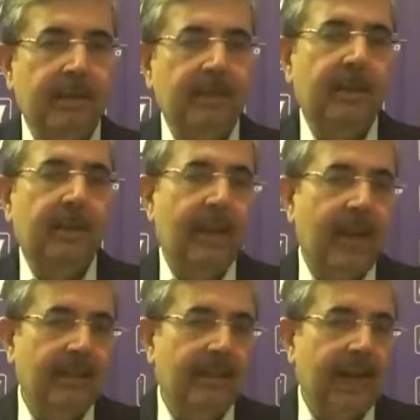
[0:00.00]
And that
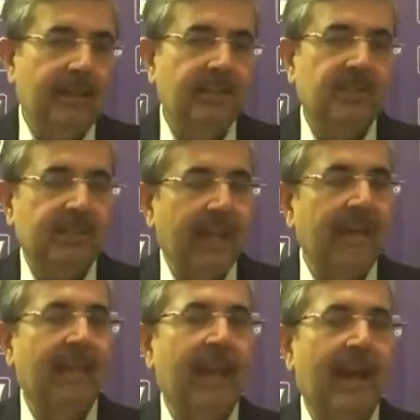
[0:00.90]
is 10 lakh crores
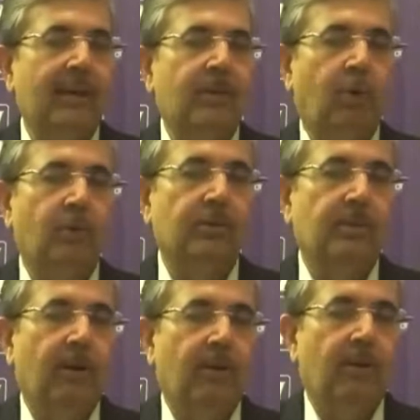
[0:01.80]
of
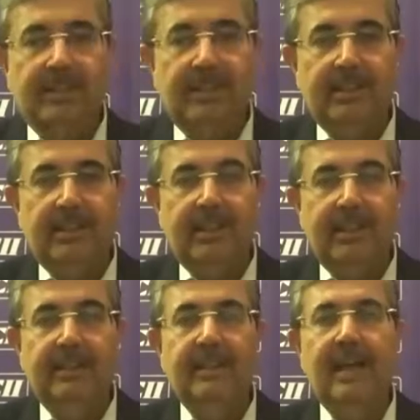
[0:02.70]
additional fiscal
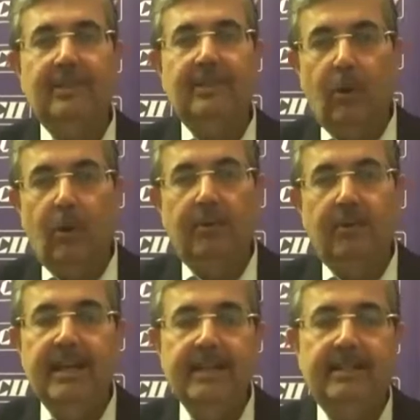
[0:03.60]
deficit India has
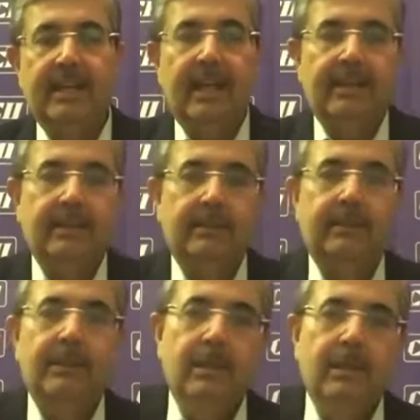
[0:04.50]
already taken
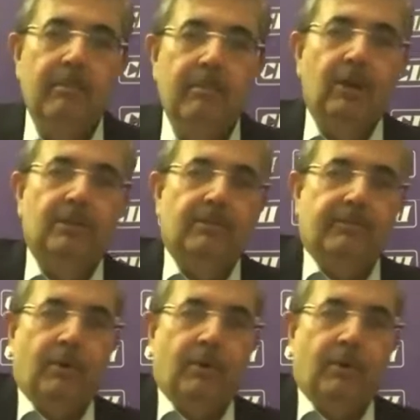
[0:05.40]
because of COVID.